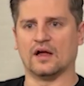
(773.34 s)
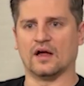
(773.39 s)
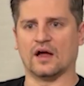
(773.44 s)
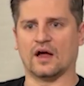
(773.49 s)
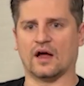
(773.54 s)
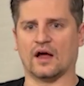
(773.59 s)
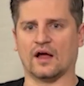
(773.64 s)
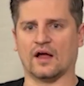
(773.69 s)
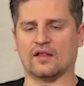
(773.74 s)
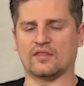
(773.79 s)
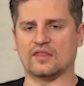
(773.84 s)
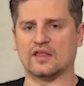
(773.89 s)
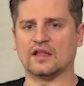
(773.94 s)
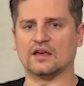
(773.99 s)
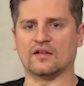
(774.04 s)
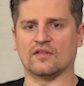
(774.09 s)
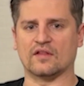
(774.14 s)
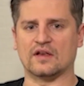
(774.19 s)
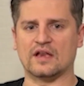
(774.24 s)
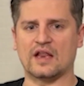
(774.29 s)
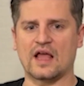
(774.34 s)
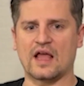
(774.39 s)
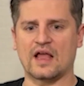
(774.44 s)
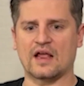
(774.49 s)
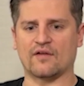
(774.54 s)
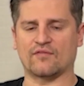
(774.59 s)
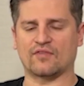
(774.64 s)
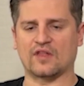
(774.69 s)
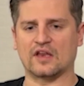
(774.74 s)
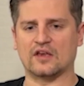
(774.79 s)
at the end of the day,
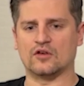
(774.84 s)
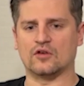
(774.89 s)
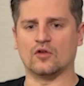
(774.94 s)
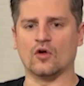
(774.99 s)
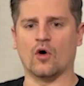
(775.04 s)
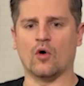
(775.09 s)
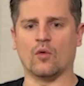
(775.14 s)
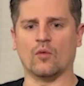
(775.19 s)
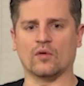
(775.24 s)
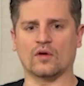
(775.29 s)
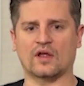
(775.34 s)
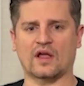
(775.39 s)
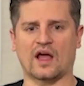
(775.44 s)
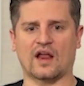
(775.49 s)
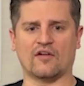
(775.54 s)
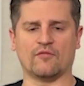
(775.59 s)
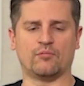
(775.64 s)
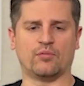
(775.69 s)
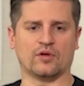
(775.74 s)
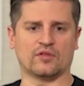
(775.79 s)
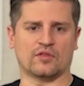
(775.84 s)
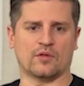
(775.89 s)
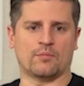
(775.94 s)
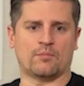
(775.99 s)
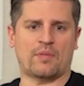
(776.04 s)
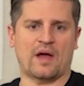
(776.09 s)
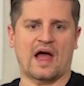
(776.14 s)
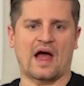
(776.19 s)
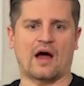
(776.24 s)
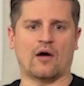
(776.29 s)
if they don't kind of put the
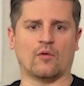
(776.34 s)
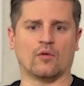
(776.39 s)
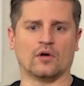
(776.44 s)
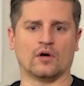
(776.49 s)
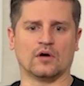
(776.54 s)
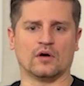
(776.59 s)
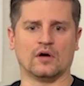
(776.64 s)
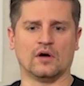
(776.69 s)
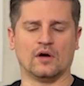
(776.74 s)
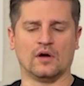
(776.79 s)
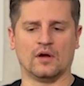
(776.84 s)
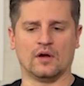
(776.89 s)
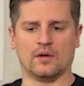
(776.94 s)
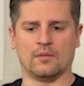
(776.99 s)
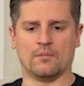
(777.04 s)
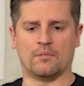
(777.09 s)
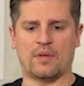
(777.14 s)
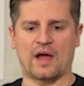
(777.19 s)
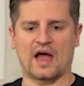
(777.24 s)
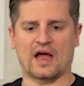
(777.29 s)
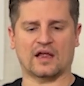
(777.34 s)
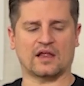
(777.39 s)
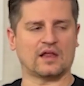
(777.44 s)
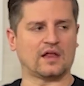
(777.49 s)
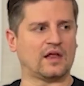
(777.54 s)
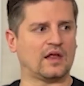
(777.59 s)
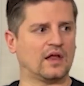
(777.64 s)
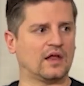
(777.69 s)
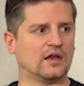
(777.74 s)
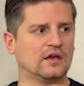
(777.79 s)
power back
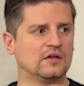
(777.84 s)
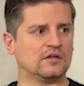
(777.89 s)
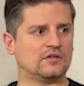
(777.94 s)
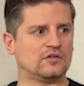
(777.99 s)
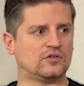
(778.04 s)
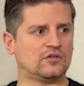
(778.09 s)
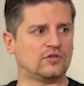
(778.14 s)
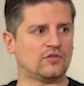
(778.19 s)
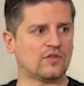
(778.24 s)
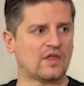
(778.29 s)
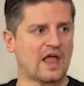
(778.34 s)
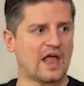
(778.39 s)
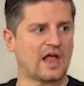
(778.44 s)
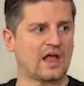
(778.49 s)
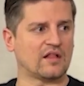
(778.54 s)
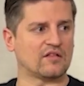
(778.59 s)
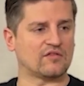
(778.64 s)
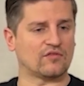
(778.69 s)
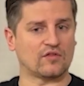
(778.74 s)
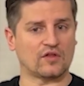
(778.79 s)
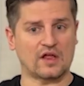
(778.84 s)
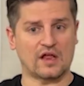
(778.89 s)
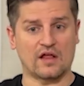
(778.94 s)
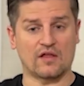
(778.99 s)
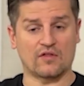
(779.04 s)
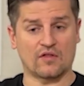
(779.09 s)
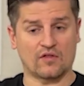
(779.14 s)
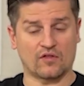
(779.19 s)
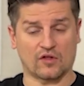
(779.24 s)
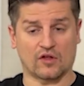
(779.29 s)
into the hands of
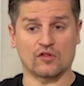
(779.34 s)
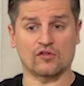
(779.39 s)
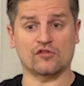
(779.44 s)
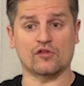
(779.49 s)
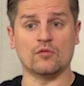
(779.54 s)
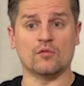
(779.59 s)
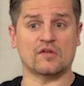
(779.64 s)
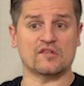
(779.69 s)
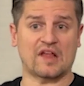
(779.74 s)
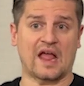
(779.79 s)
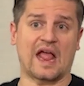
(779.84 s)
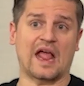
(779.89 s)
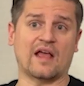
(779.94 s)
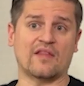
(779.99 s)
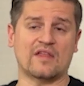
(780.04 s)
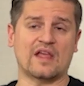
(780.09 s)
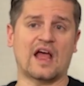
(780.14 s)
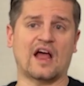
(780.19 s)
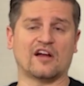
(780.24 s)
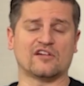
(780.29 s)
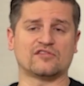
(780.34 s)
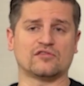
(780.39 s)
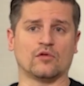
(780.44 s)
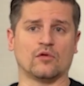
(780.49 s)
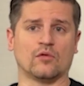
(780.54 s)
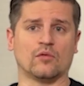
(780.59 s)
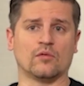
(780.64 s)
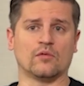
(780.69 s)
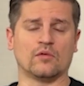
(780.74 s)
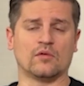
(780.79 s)
either the consumers and the
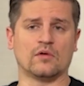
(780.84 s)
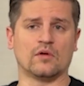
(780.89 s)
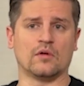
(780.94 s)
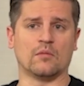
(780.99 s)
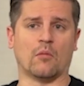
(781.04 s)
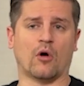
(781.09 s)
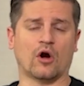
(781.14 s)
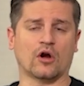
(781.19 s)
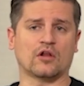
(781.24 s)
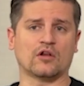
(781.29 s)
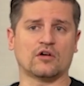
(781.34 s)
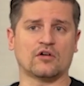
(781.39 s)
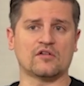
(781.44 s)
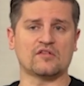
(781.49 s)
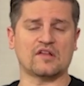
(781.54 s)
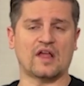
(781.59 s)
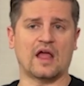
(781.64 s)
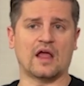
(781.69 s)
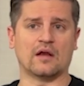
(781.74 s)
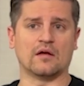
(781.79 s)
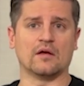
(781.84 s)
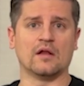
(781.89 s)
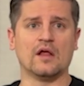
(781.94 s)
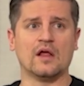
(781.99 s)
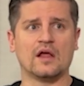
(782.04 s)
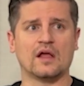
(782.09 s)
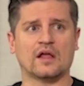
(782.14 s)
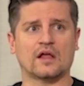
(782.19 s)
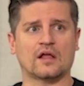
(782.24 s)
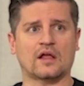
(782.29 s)
actual marketers and
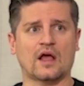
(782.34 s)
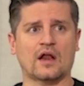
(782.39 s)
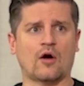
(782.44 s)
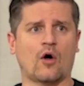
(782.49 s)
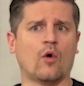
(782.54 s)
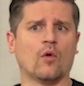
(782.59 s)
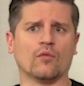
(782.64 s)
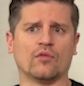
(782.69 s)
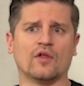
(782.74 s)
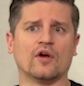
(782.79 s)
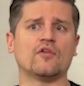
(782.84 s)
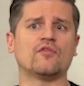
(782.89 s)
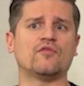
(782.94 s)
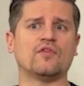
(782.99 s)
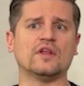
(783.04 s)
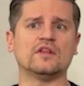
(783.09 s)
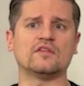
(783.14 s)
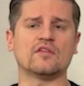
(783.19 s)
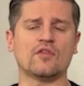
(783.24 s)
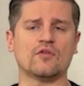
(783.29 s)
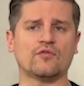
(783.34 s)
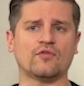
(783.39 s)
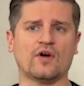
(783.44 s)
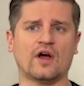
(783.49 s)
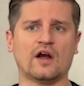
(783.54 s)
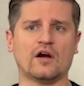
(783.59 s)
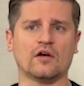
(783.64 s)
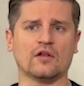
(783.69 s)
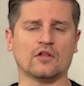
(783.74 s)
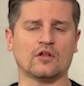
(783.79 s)
kind of hold their feet to the
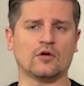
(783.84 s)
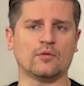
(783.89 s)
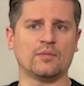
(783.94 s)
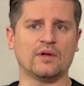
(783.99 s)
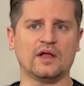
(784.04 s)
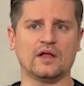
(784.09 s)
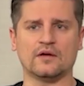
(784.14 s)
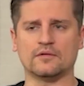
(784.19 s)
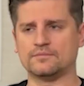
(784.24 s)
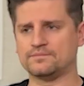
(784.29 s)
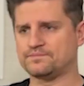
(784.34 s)
fire a little bit,